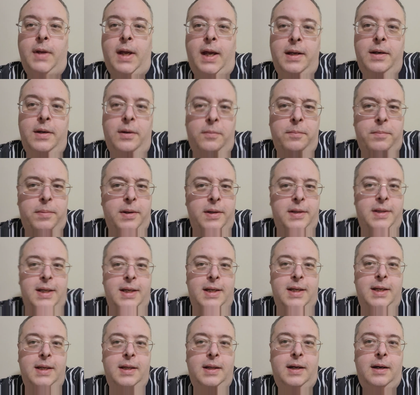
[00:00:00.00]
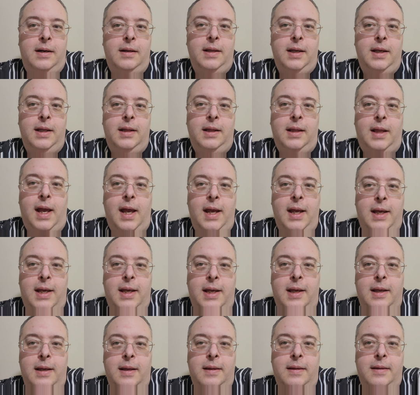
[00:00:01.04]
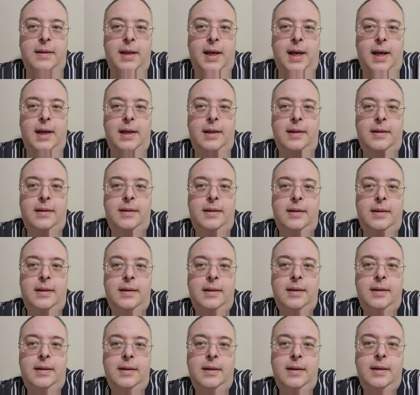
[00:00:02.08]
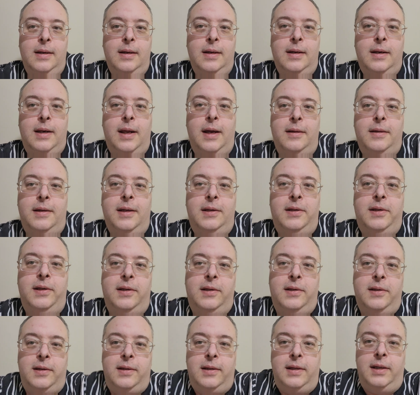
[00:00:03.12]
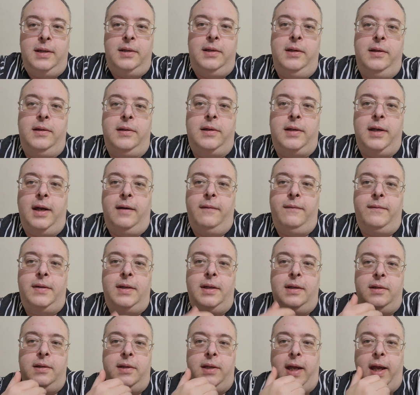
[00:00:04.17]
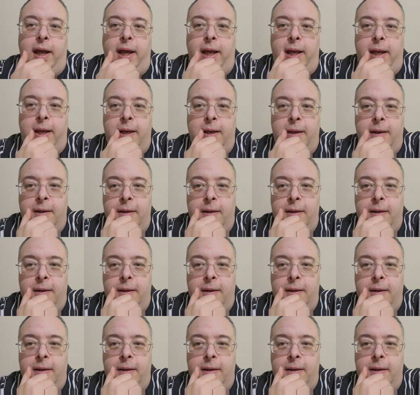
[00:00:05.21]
don't particularly like that. Now, this is tough to say.